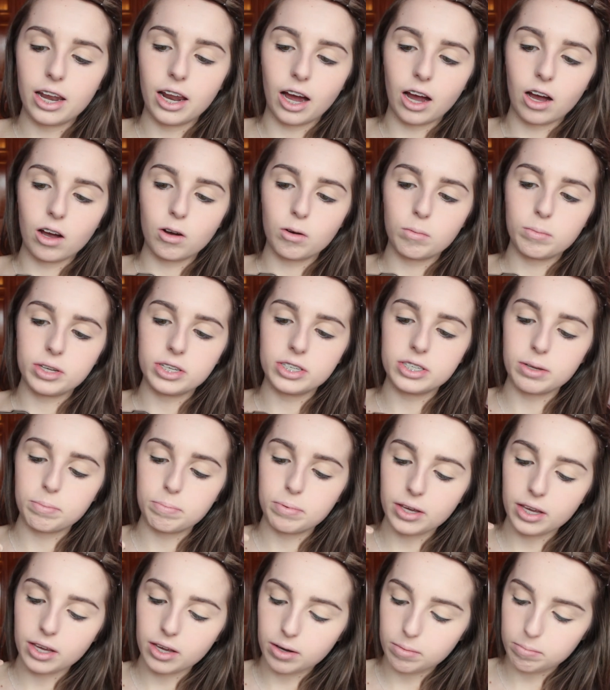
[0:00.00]
And I will be
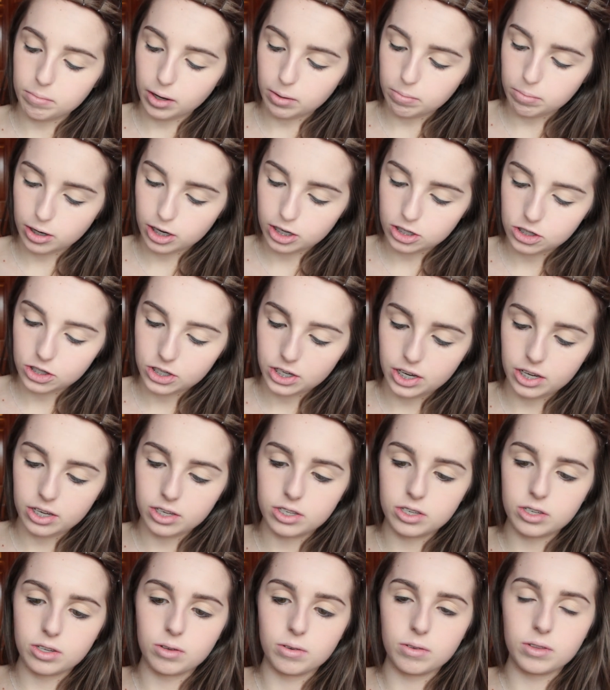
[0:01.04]
dipping my brush
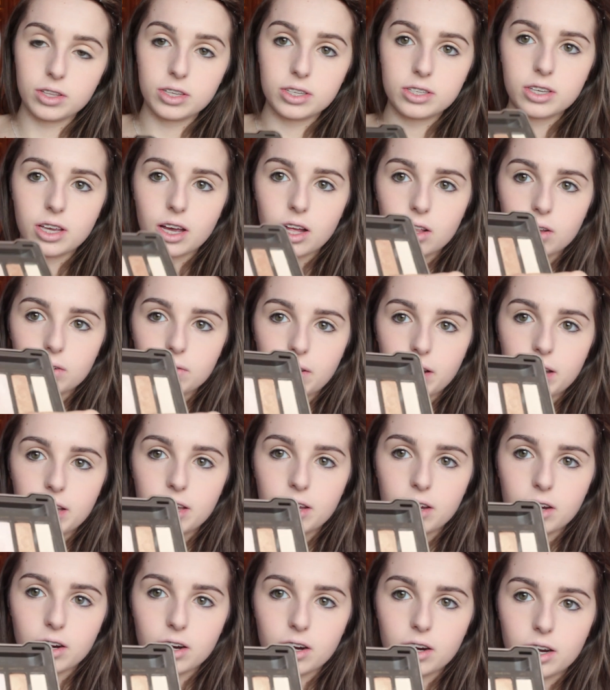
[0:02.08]
into this color right
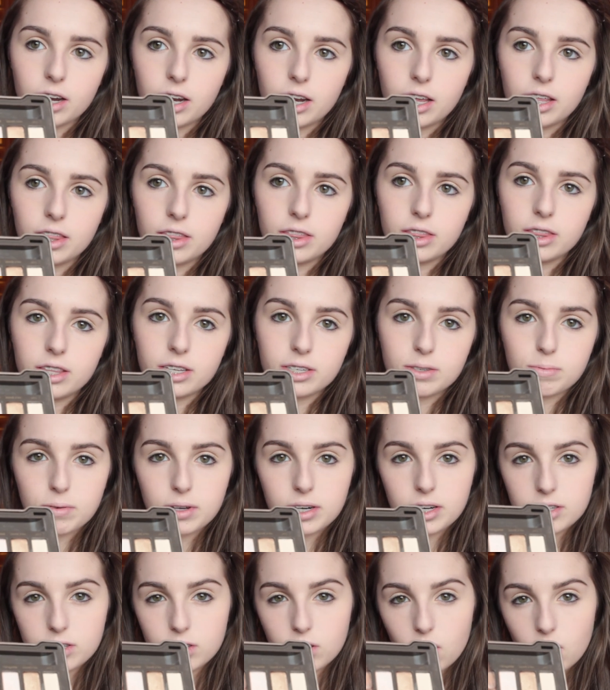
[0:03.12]
here, and this
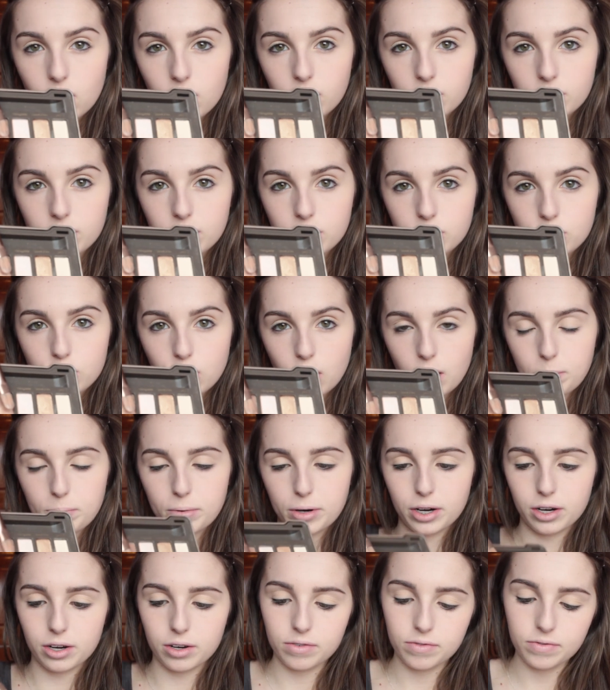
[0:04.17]
one is called
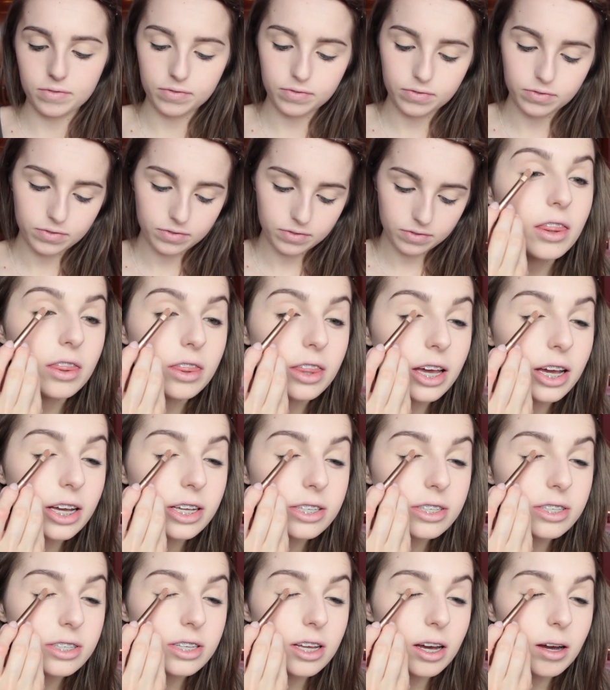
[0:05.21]
Chopper. And
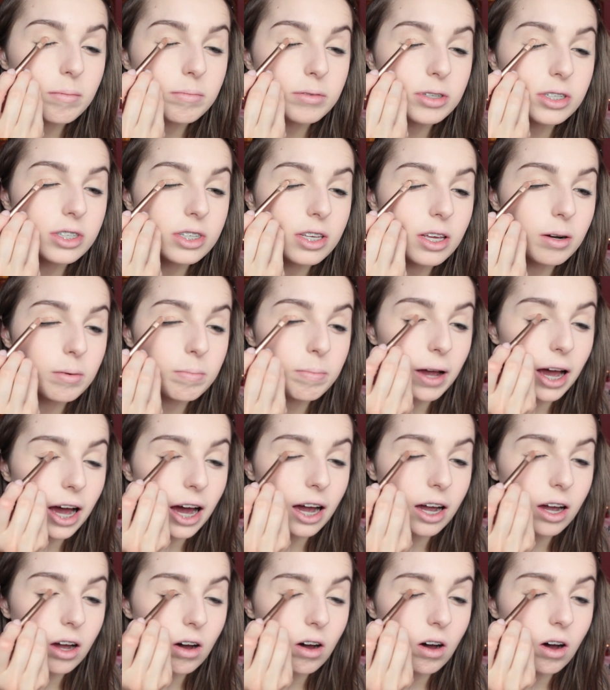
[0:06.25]
this I'm just going to
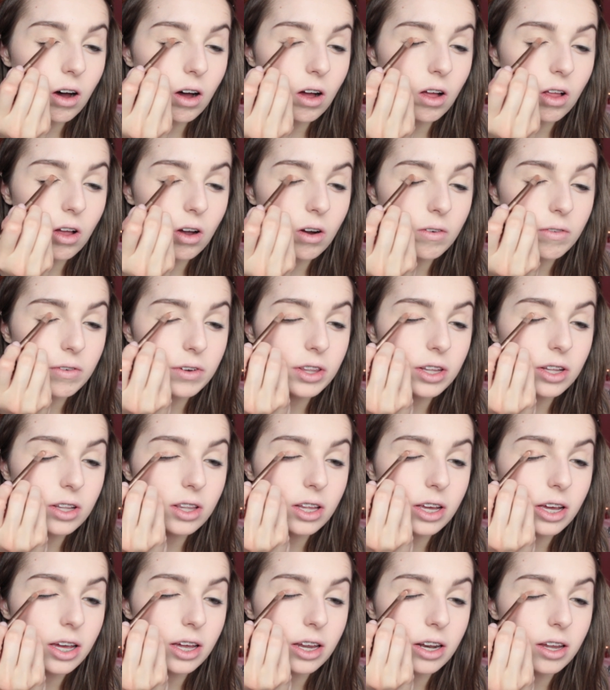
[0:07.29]
pack all over the
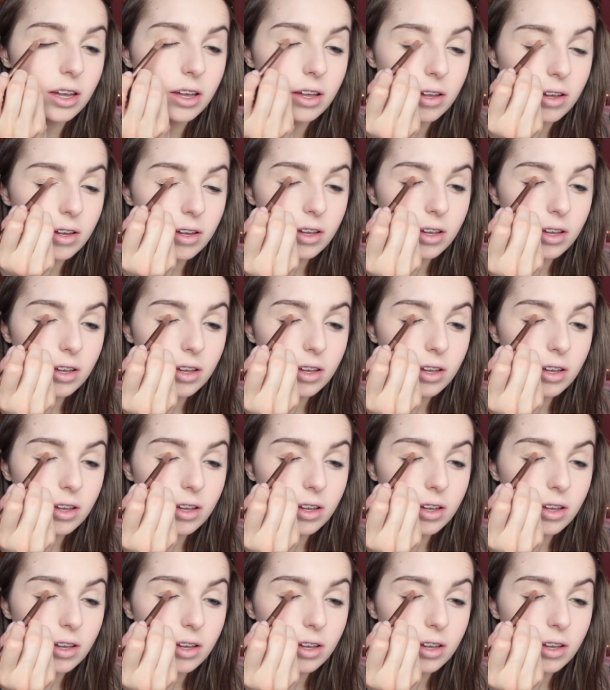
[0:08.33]
lid.